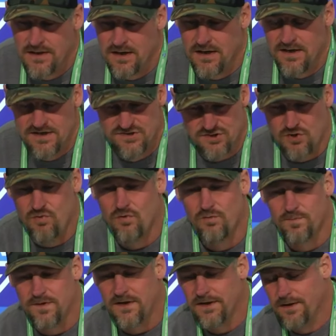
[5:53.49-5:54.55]
Uh, as a core
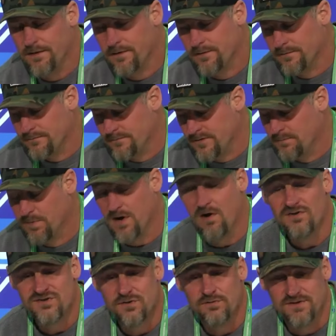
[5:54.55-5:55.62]
player, but
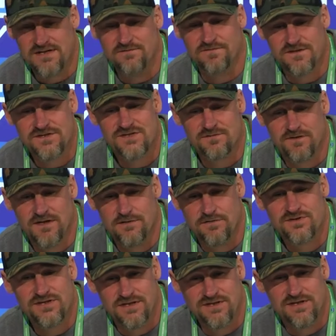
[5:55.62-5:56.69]
also defensively.
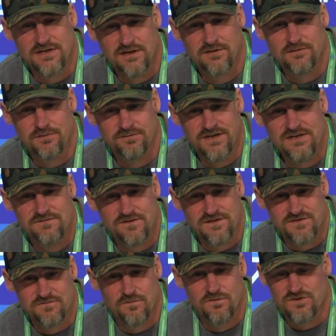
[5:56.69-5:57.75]
There's things he can do on
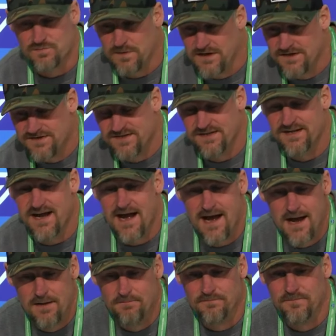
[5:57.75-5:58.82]
defense for us. Plays in
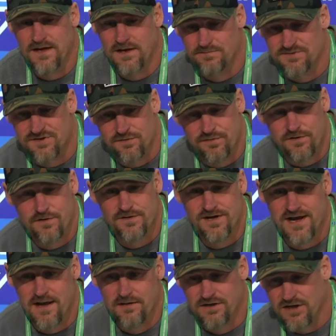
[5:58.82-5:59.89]
dime, helps in third
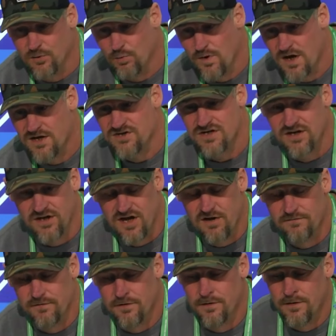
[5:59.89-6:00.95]
down, can rush, can
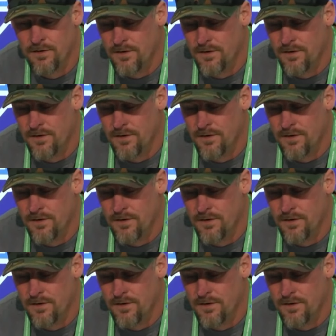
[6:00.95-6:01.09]
cover.